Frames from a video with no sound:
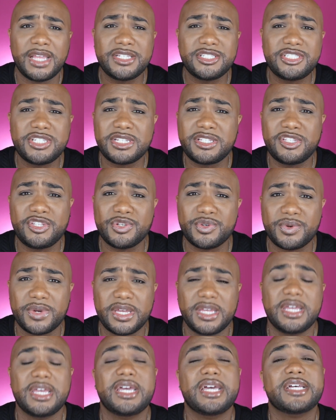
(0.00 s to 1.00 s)
just do
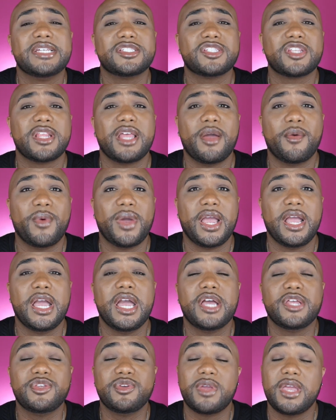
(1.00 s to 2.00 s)
it. So that way
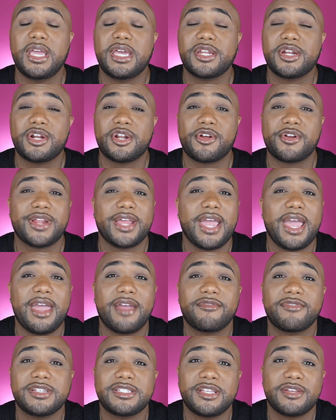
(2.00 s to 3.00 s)
you can get alerted
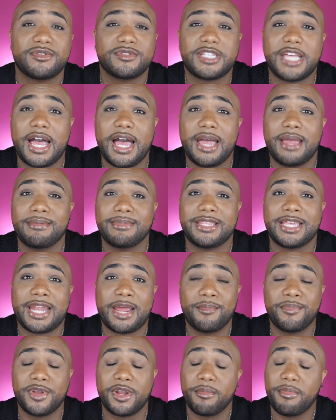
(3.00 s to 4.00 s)
every single time that I
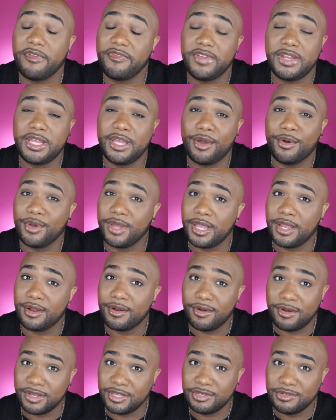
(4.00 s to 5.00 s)
put up a video
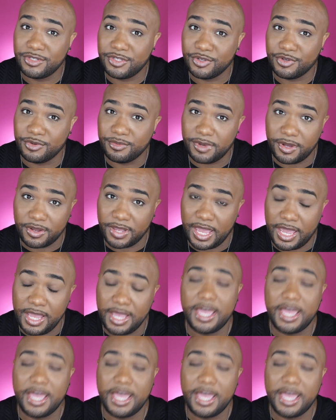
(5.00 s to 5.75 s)
here on YouTube, okay?